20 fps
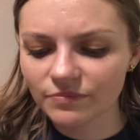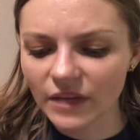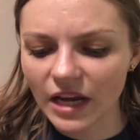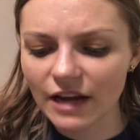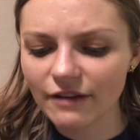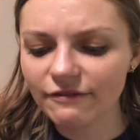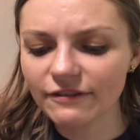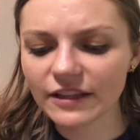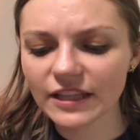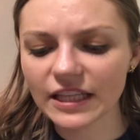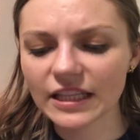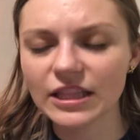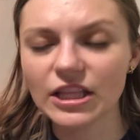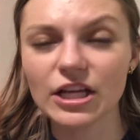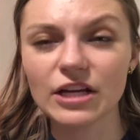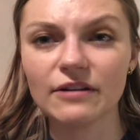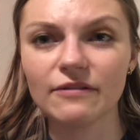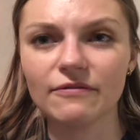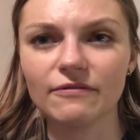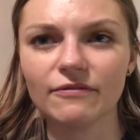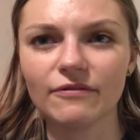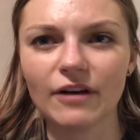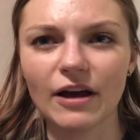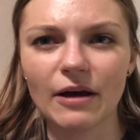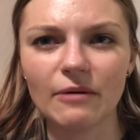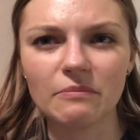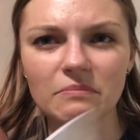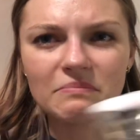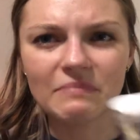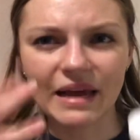I feel like they
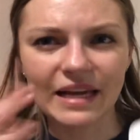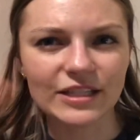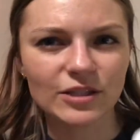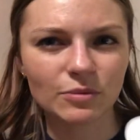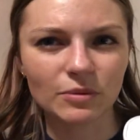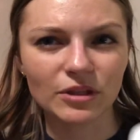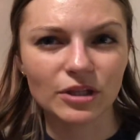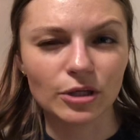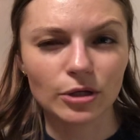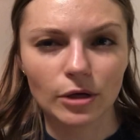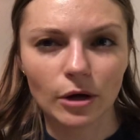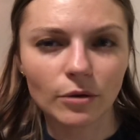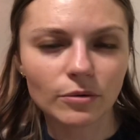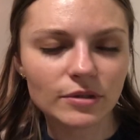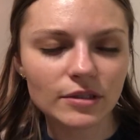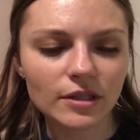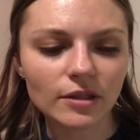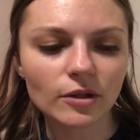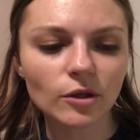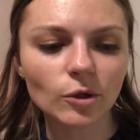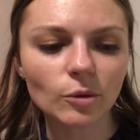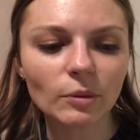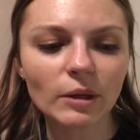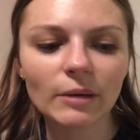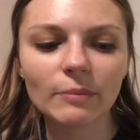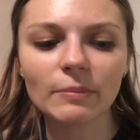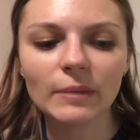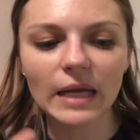mess with the notes a little bit,